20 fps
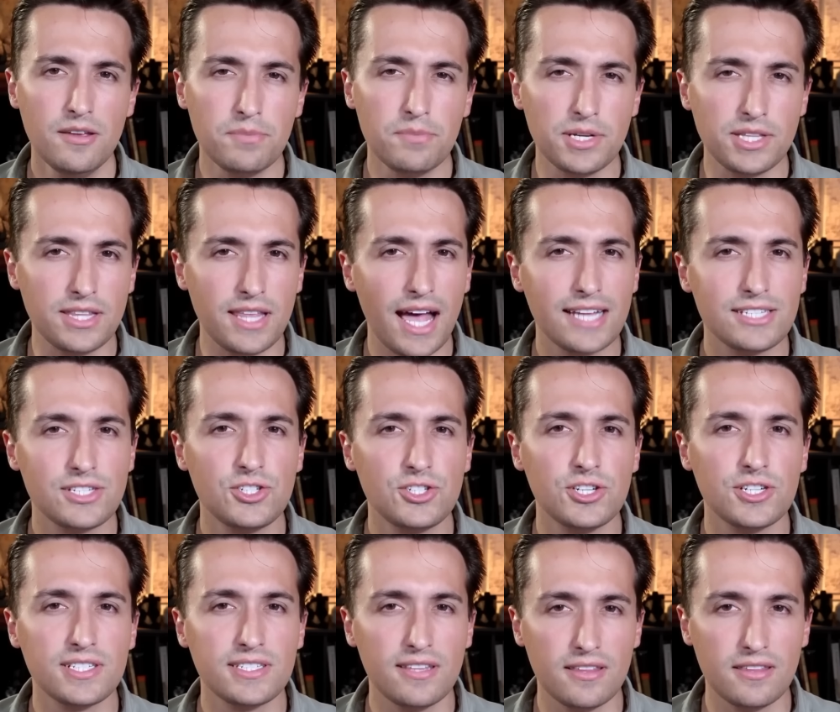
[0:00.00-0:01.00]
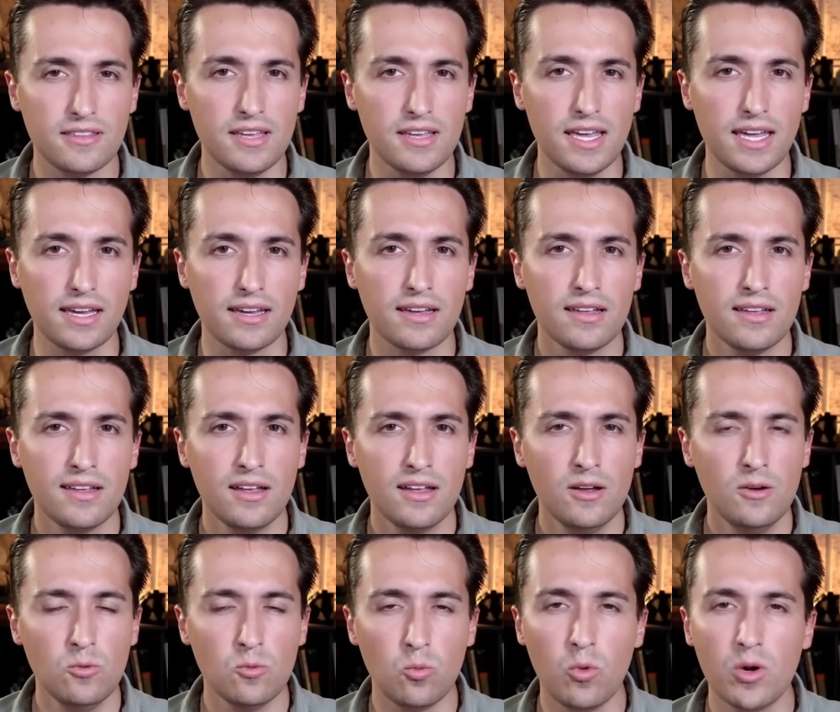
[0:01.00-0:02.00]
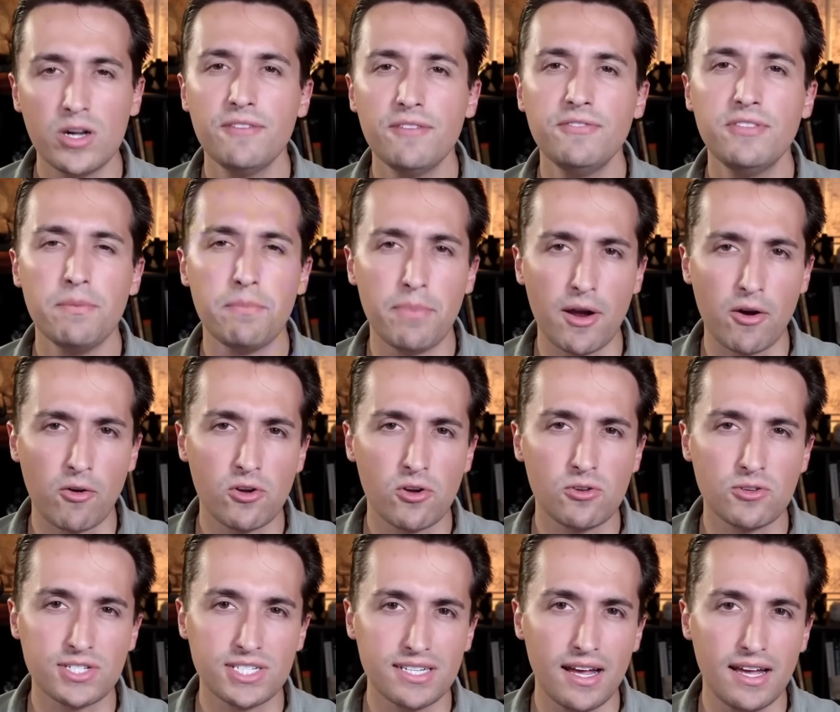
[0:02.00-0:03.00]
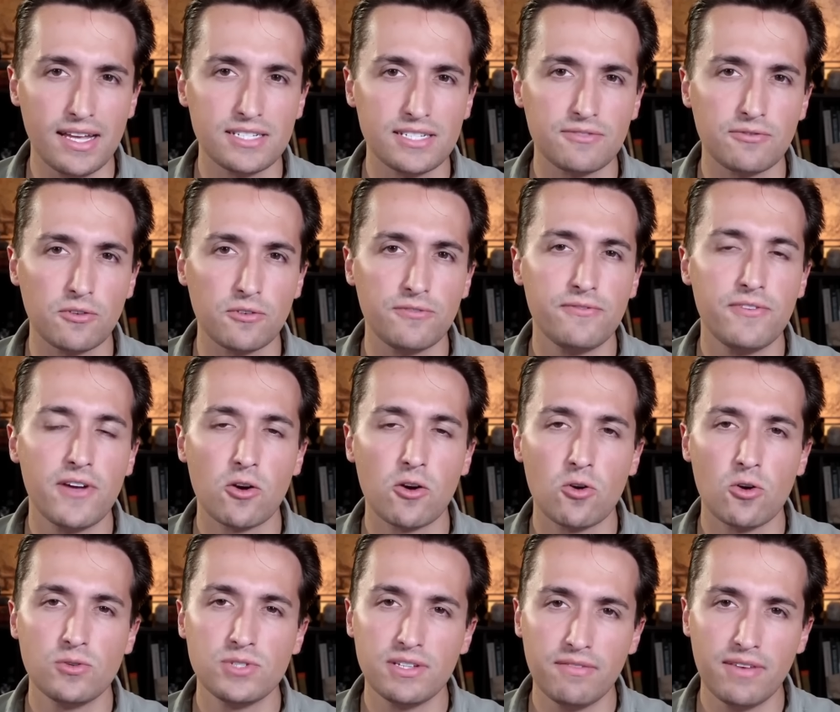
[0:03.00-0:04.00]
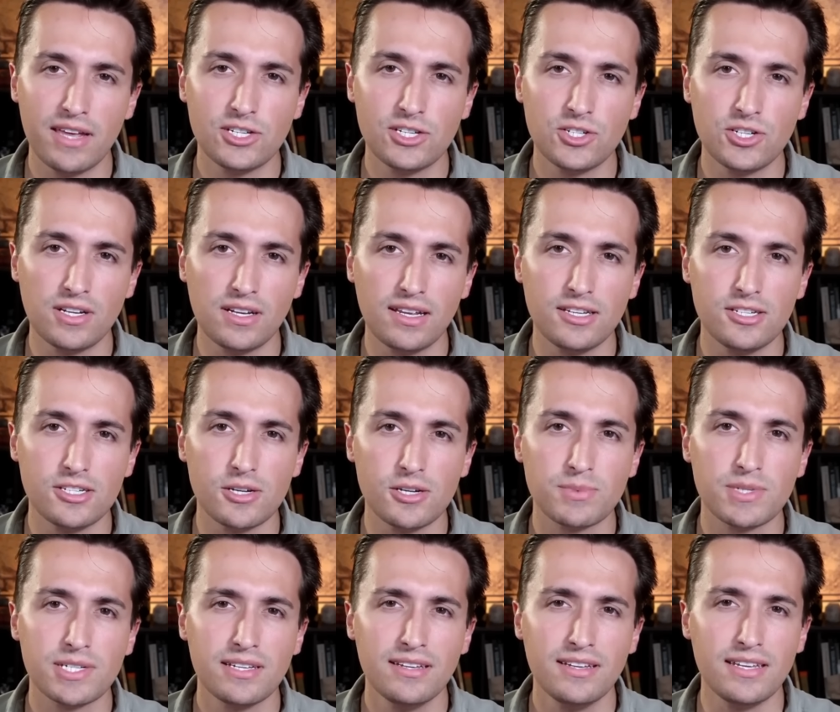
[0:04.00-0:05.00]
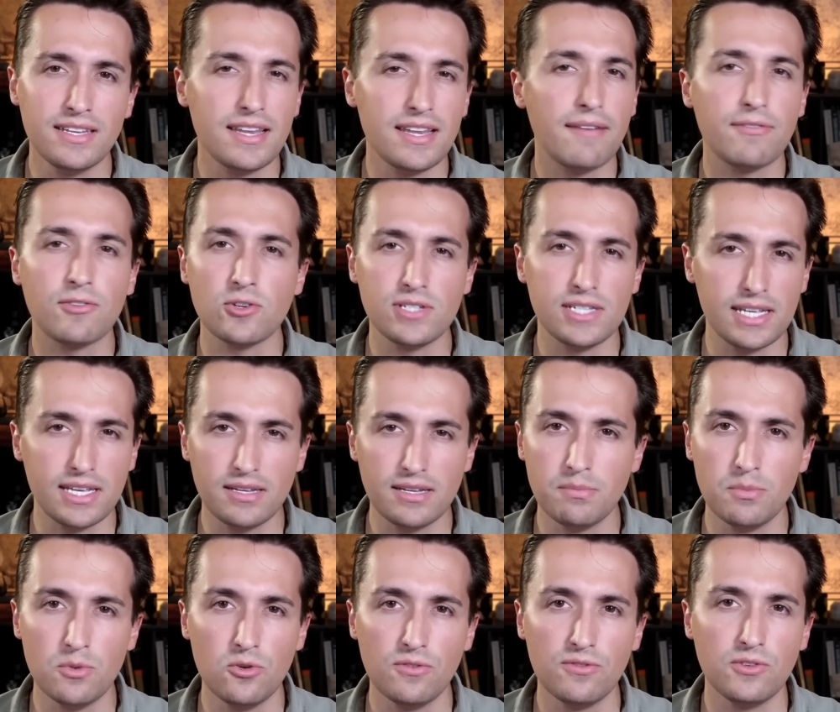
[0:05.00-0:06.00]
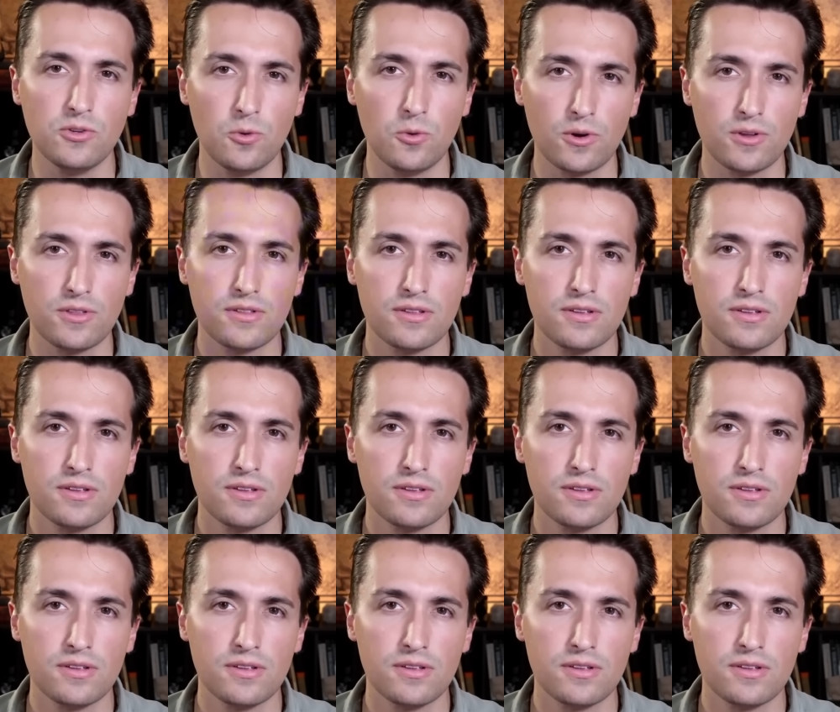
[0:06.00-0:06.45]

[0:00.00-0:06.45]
But that's just the thing. What if the burial sites for pharaohs of ancient Egypt never did move north?